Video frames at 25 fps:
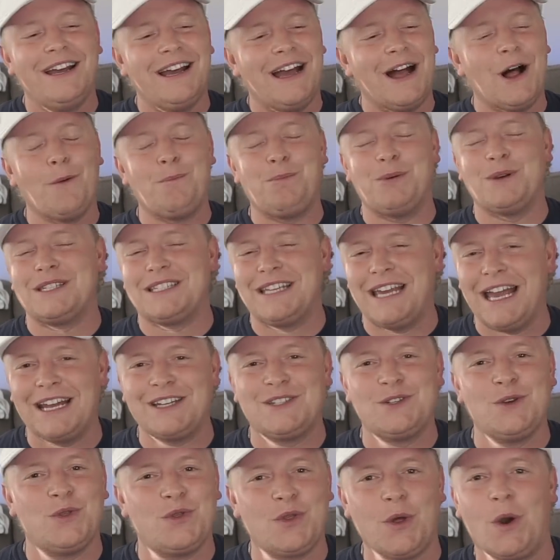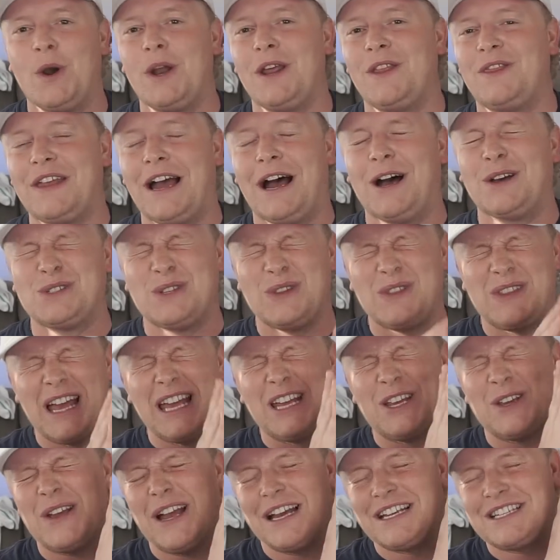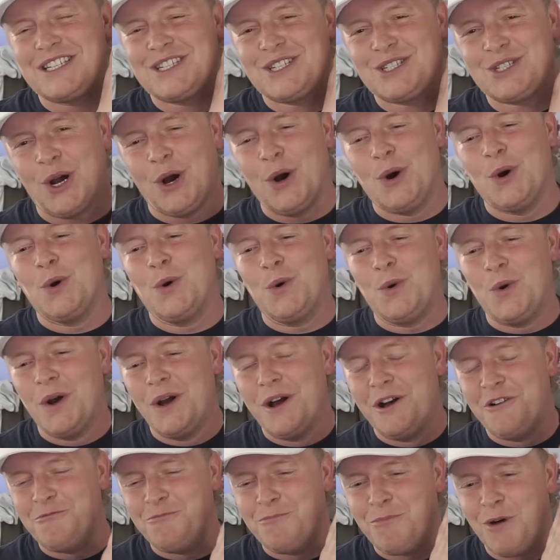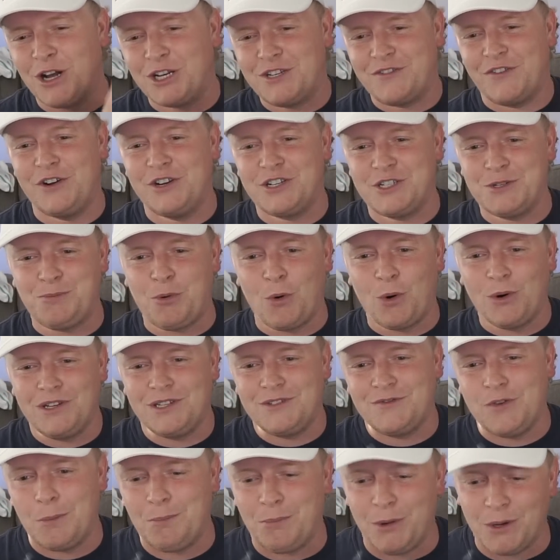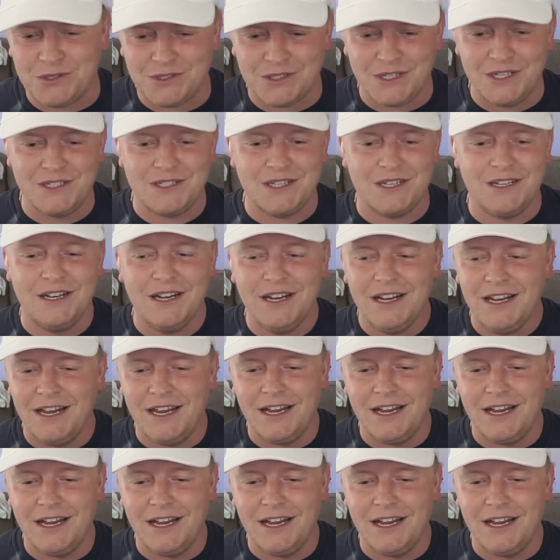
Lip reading: Help us get to 30,000. Thank you guys so much for your support this football season.